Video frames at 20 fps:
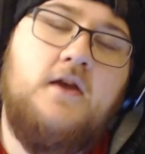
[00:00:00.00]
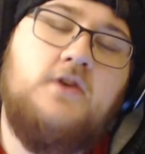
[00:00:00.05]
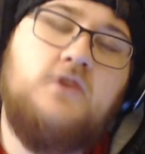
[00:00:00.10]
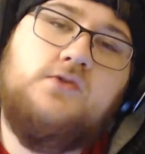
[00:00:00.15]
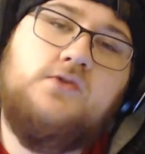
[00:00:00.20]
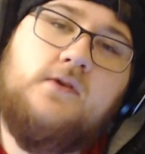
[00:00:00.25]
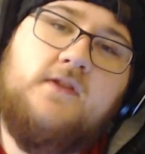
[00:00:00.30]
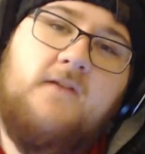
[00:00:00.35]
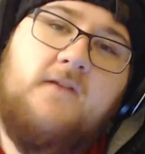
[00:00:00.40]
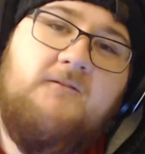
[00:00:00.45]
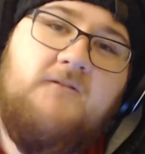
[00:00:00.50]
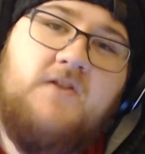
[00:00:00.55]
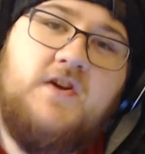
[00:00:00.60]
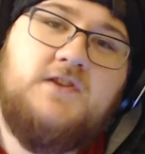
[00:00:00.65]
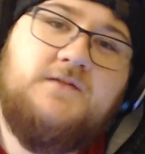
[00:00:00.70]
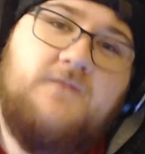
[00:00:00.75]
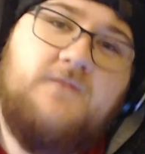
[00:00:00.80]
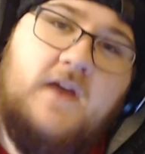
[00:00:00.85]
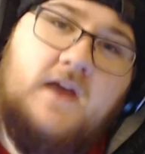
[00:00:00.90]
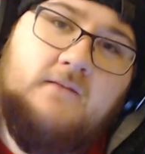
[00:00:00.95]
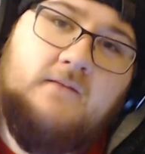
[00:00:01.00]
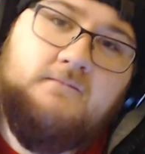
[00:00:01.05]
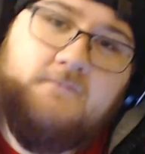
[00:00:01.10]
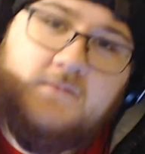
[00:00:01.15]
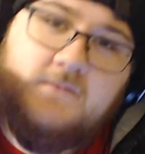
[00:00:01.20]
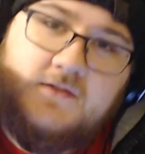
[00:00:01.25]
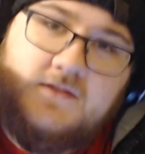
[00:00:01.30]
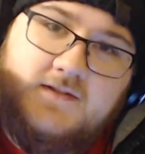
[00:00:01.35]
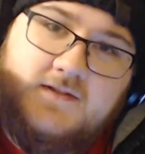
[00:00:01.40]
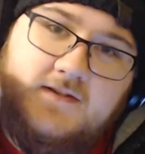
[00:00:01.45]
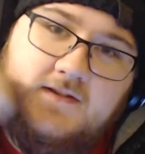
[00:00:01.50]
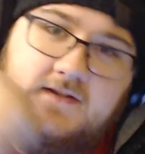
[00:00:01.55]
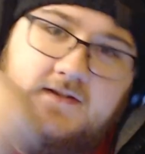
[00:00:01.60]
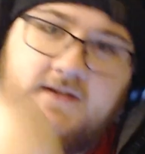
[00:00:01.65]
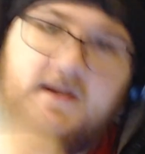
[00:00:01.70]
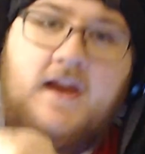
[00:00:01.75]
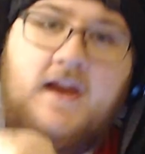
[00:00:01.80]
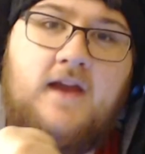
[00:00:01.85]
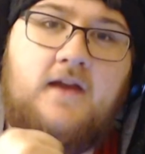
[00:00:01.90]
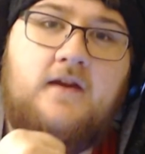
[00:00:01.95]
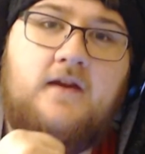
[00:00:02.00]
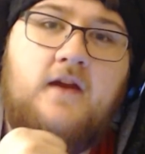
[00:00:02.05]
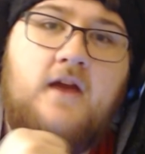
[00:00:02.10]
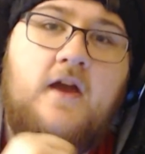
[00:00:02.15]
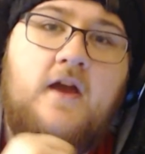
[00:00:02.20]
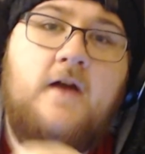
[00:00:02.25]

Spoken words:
join the Fish fam today.